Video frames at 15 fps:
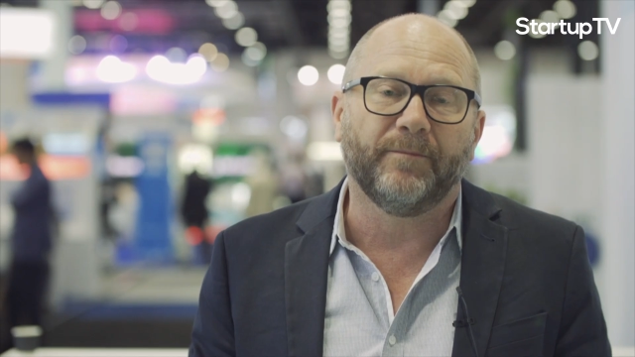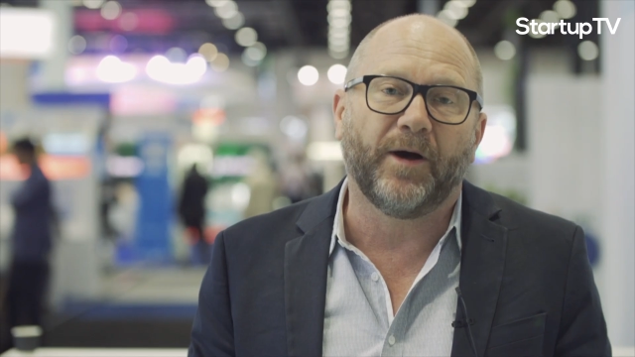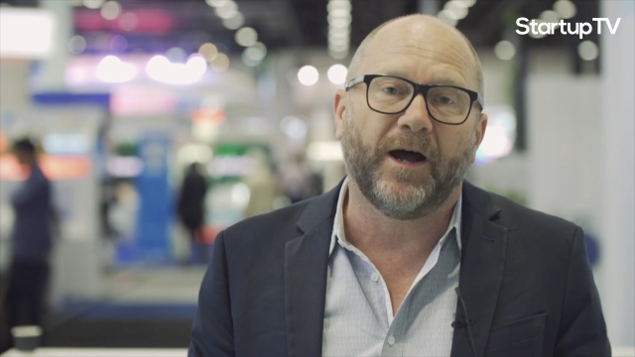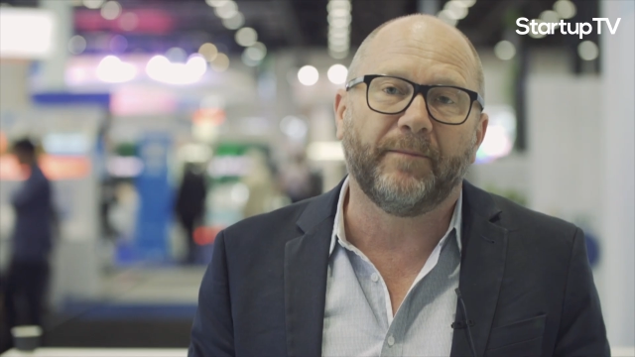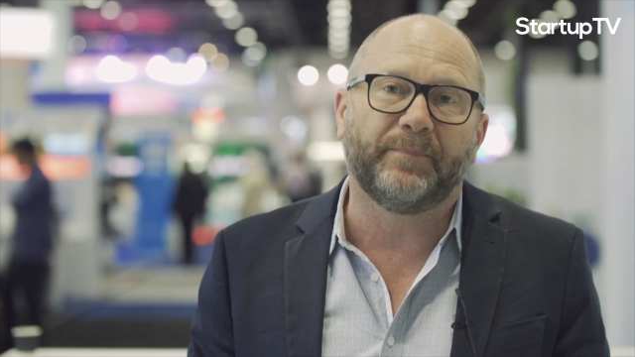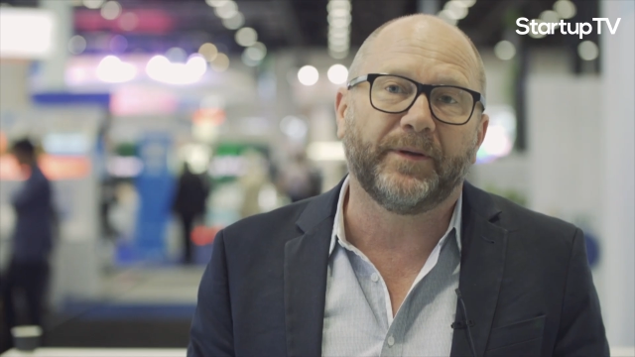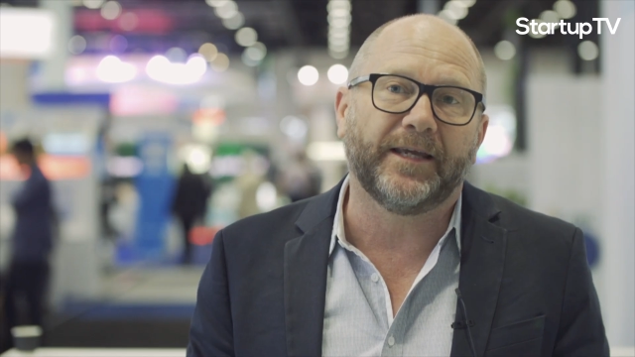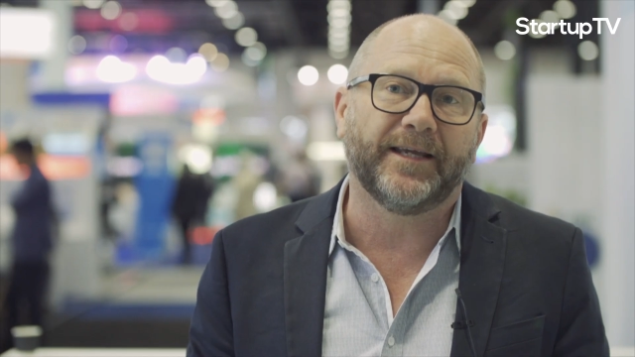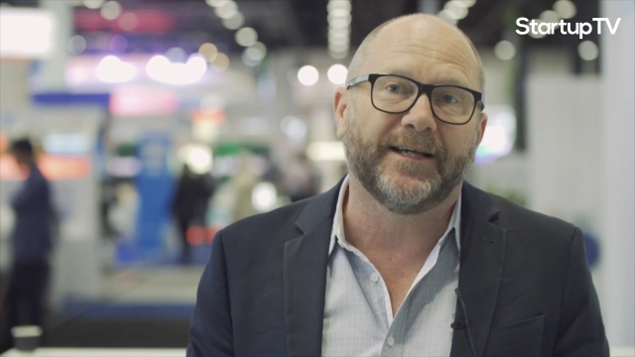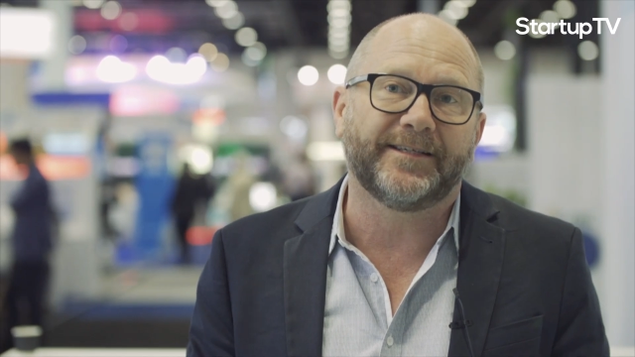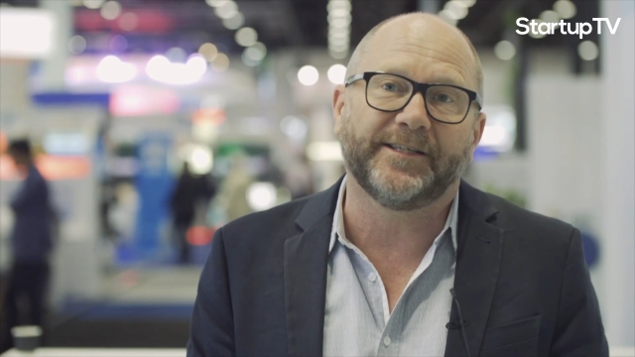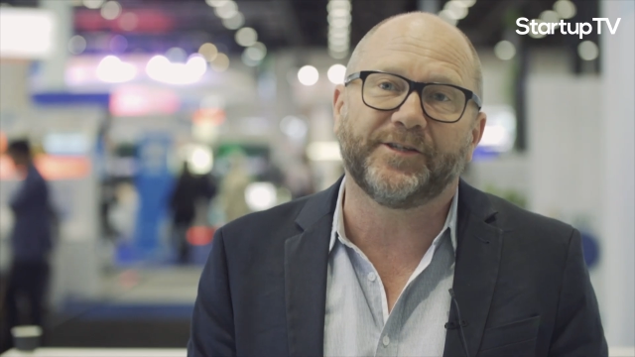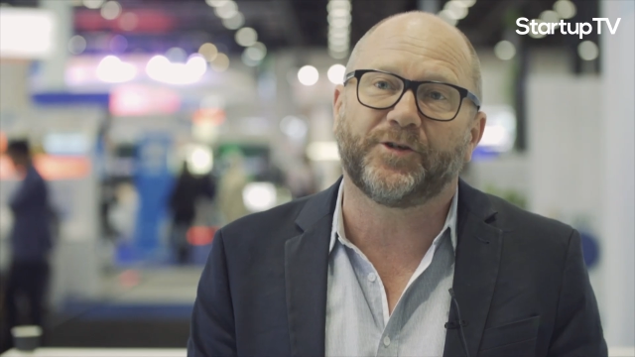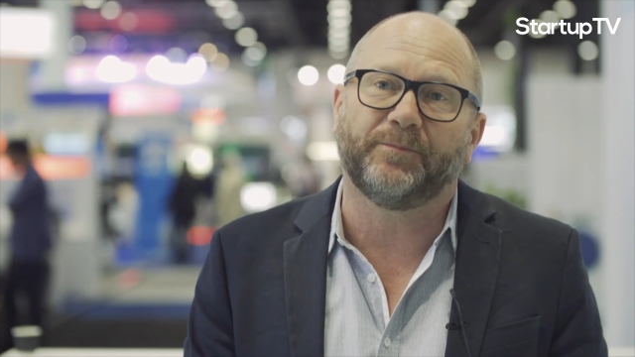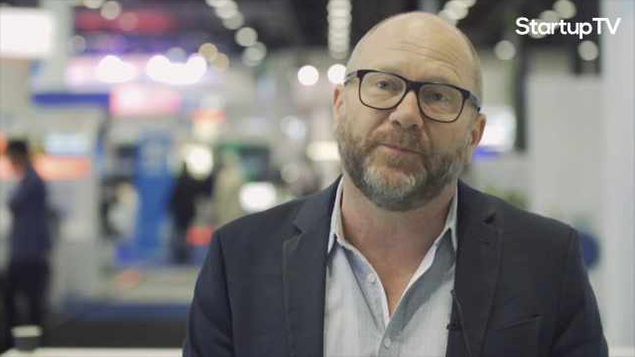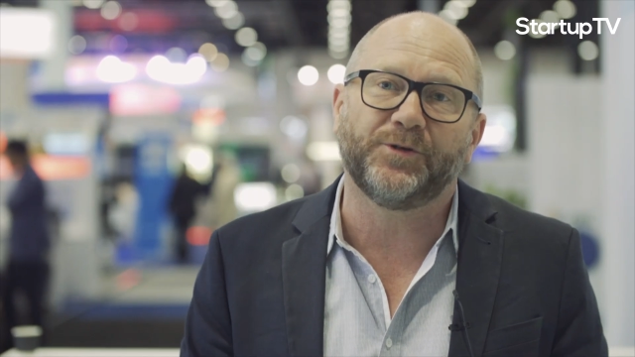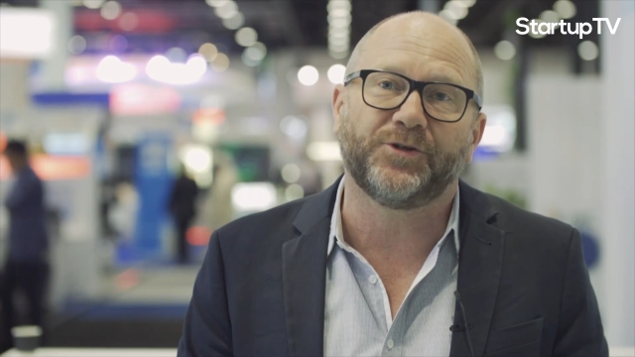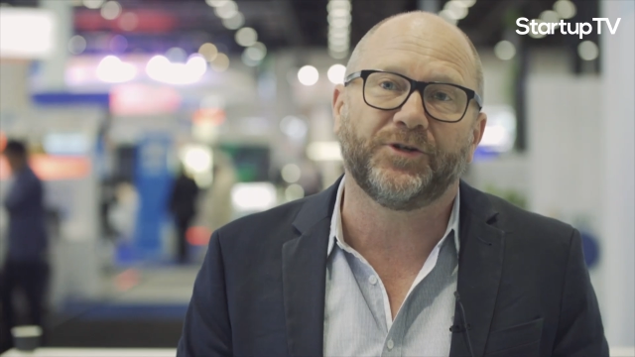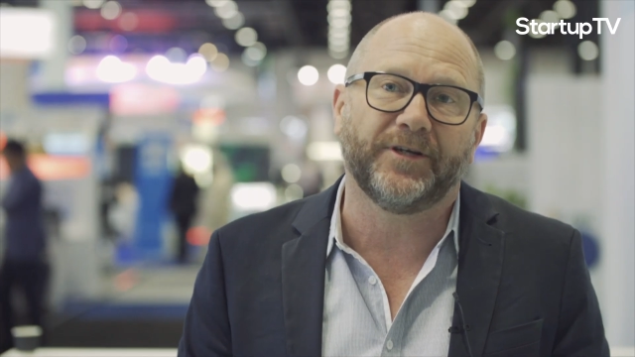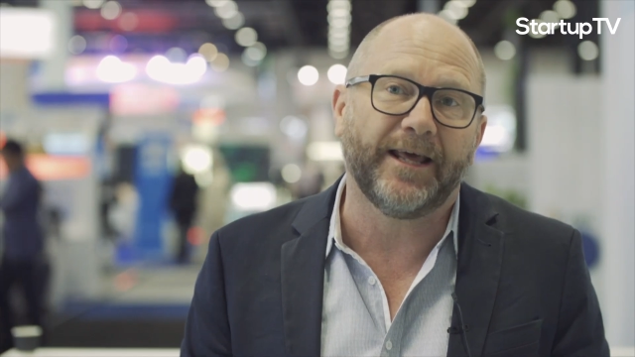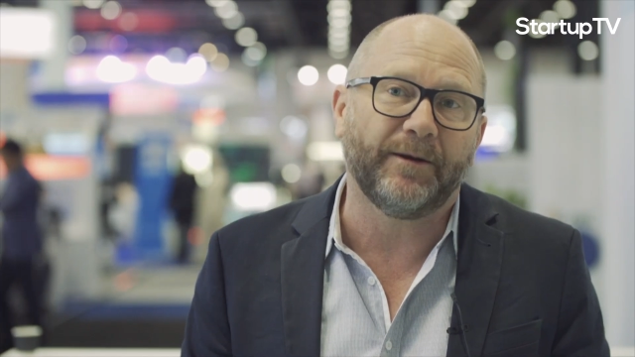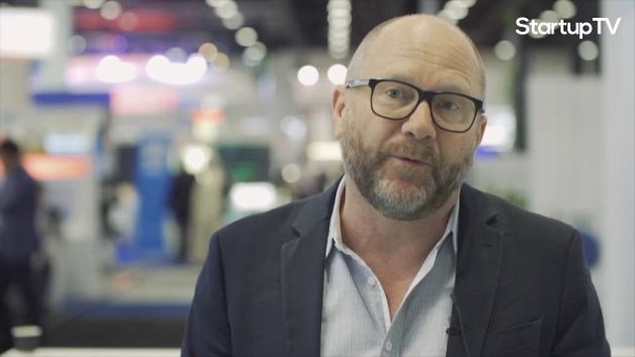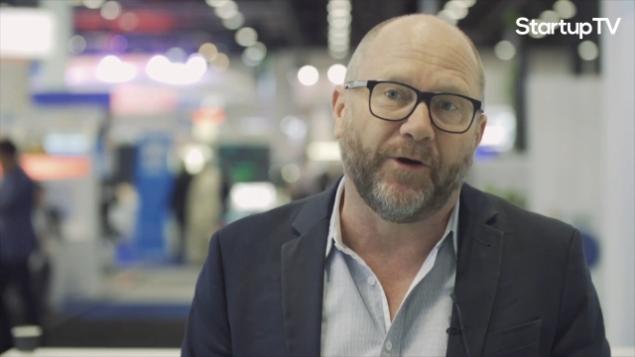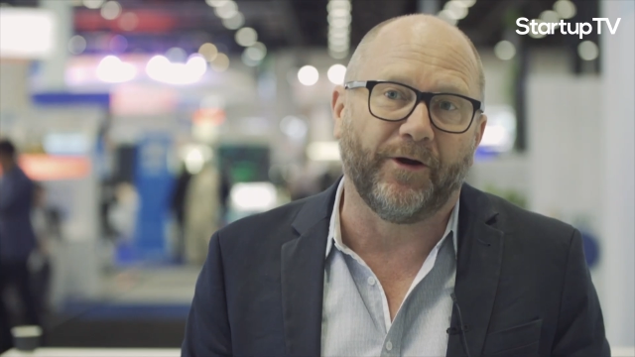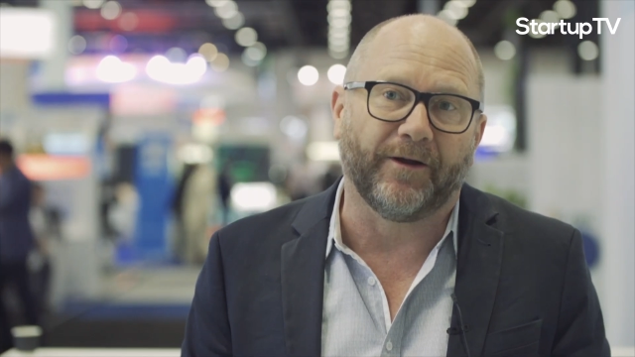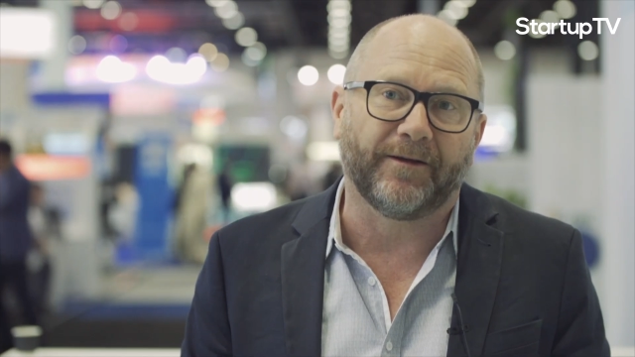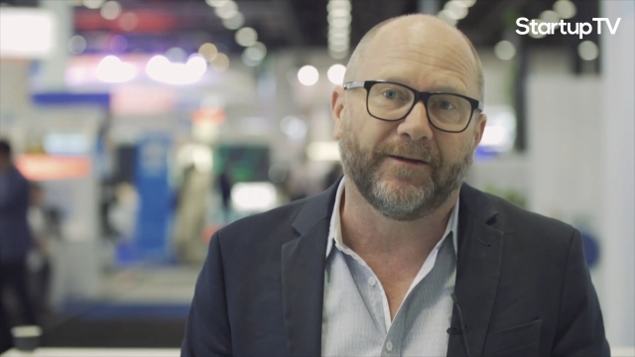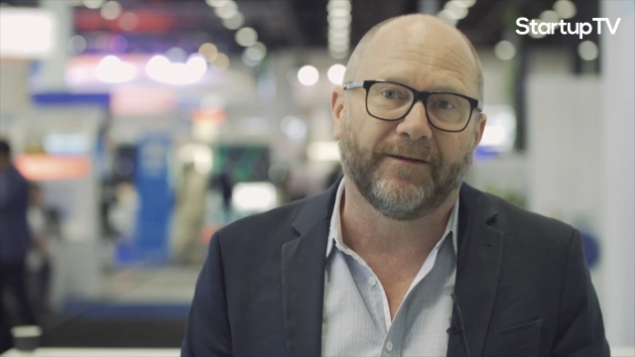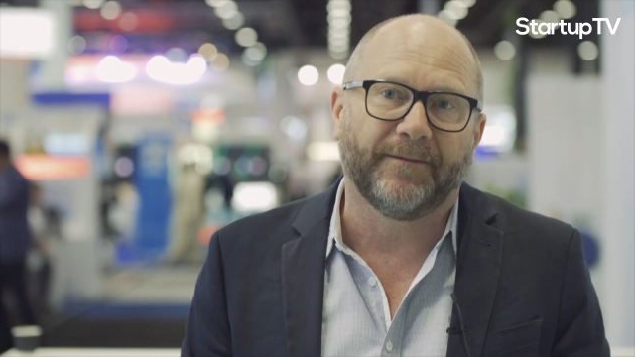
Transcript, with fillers: it might be a distribution network